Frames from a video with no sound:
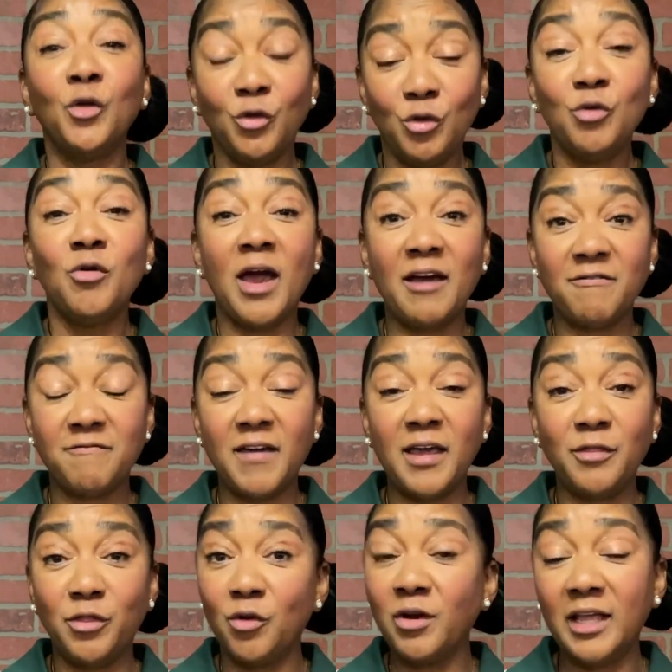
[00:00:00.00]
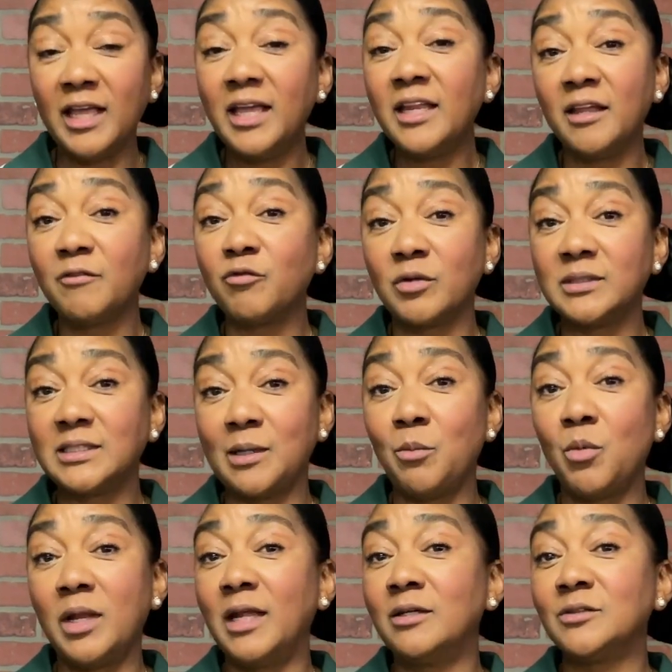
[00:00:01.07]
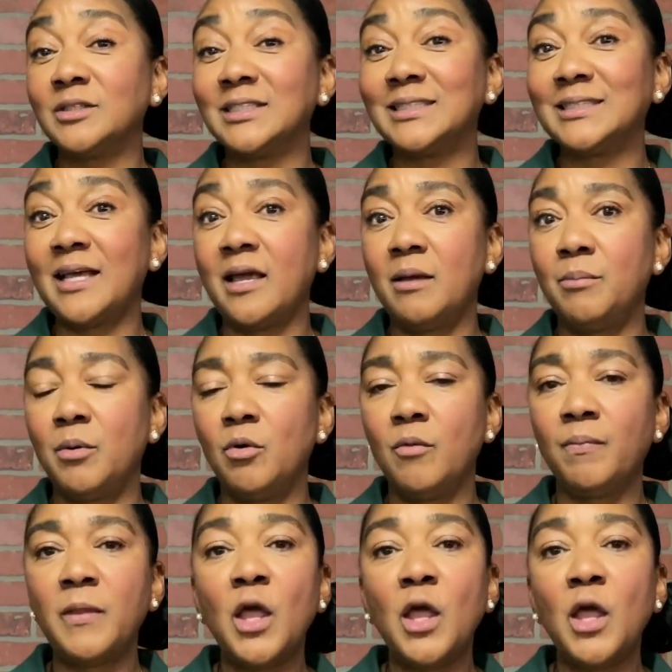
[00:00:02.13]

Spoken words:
You have faith. You're eating from someone else's table.